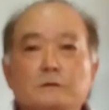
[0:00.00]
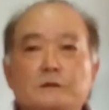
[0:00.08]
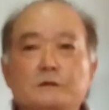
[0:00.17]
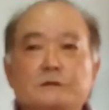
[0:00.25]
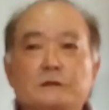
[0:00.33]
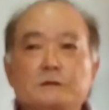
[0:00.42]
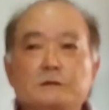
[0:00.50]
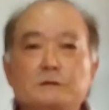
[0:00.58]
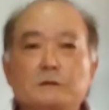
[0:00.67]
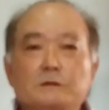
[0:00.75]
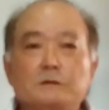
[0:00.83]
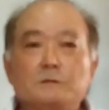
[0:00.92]
There's
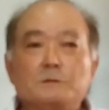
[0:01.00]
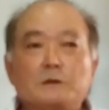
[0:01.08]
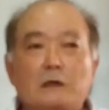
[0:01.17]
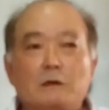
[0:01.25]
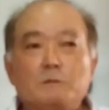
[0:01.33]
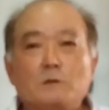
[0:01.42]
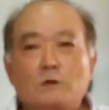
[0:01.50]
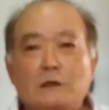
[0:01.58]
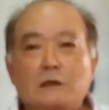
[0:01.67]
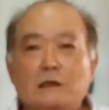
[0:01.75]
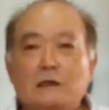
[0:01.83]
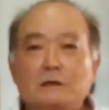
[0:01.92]
more
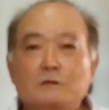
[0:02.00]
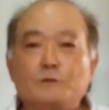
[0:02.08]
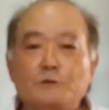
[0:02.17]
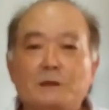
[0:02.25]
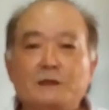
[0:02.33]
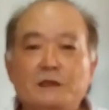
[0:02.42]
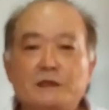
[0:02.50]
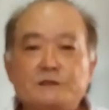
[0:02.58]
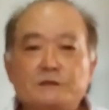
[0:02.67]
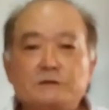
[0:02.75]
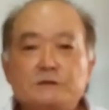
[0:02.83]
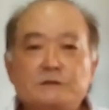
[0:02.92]
like a human
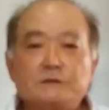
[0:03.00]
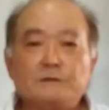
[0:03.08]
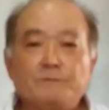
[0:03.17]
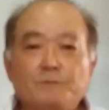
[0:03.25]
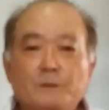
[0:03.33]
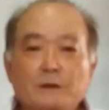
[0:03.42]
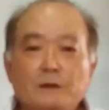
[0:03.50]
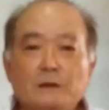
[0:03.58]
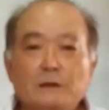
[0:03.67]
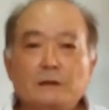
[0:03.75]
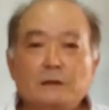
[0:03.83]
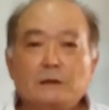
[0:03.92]
natures.
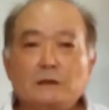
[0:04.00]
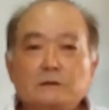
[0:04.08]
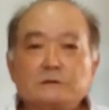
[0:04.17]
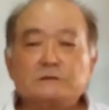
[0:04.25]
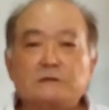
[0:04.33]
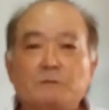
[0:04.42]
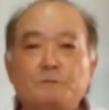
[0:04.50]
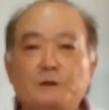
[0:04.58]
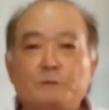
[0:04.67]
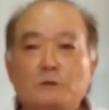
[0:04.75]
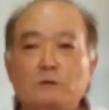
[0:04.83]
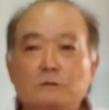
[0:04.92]
Some
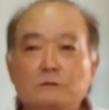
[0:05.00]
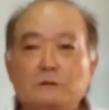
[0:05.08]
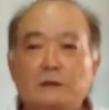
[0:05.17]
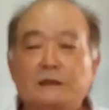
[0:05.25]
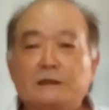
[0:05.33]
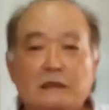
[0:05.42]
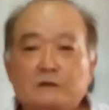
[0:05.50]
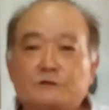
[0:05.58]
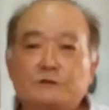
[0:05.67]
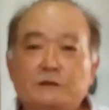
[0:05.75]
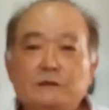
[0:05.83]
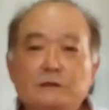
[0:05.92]
people, any
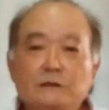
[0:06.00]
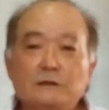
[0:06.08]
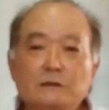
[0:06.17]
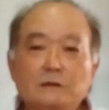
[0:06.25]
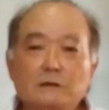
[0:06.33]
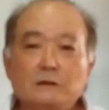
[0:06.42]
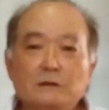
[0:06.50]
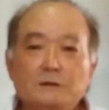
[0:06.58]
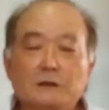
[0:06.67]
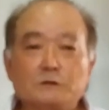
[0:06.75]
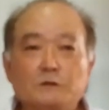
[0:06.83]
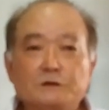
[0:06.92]
country,
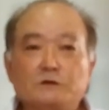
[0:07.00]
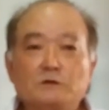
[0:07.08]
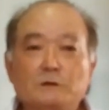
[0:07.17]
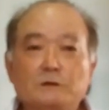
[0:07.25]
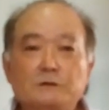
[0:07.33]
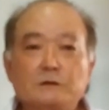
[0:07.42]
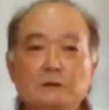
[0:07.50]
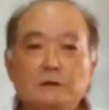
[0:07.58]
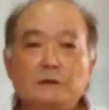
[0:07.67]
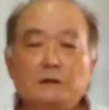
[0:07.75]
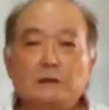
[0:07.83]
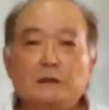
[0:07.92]
not only Cuba,
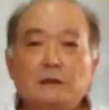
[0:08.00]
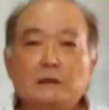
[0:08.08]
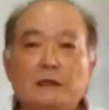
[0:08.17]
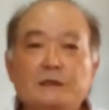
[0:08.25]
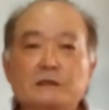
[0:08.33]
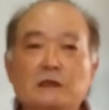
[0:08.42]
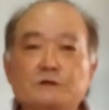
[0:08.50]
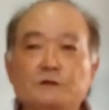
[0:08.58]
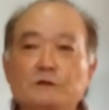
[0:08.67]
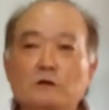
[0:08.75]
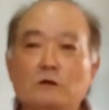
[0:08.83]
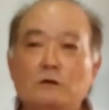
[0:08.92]
any
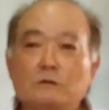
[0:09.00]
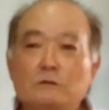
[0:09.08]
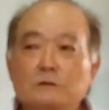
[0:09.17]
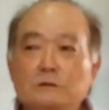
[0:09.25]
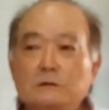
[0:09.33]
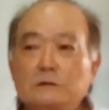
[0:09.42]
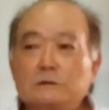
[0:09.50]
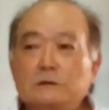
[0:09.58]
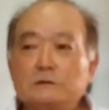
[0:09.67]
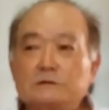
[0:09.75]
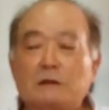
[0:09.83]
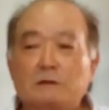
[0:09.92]
country go,
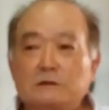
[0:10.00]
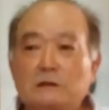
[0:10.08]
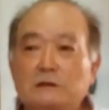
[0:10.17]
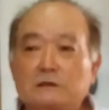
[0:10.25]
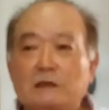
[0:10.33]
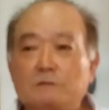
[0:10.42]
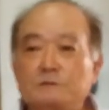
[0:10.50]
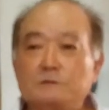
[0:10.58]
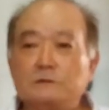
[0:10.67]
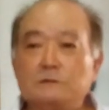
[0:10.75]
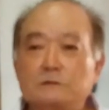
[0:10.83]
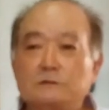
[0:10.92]
some
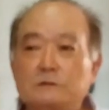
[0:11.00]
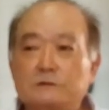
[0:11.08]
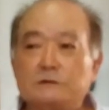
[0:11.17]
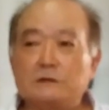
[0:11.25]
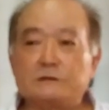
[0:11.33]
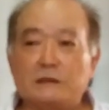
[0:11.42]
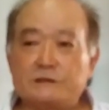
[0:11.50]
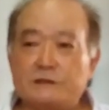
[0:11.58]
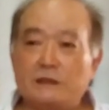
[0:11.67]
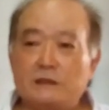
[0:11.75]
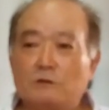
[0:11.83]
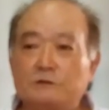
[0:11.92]

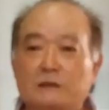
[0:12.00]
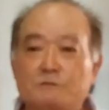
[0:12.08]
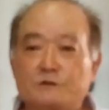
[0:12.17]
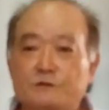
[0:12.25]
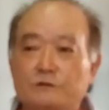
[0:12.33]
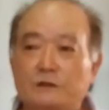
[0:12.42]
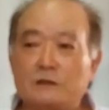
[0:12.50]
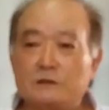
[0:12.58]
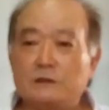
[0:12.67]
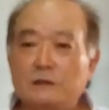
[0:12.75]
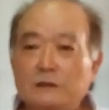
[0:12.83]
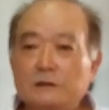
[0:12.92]
sensei or some student,
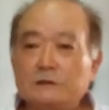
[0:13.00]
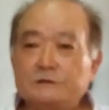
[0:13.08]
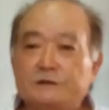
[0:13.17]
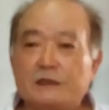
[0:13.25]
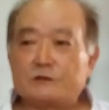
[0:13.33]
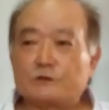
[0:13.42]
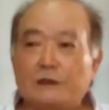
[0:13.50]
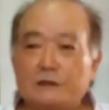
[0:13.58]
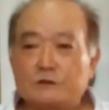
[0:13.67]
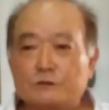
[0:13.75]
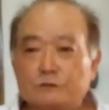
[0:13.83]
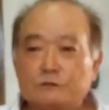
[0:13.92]
they try
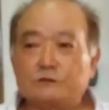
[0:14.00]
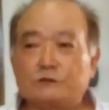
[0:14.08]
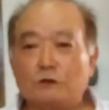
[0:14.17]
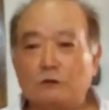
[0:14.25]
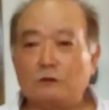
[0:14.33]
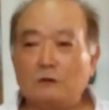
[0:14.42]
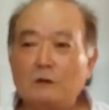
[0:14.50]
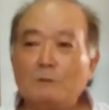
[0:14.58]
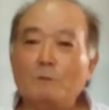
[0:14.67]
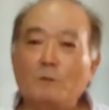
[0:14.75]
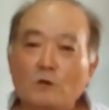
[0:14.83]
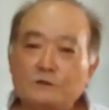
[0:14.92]
to show
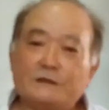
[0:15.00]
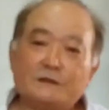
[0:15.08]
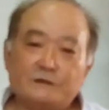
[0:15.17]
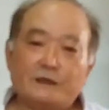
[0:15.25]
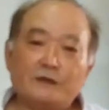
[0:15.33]
more than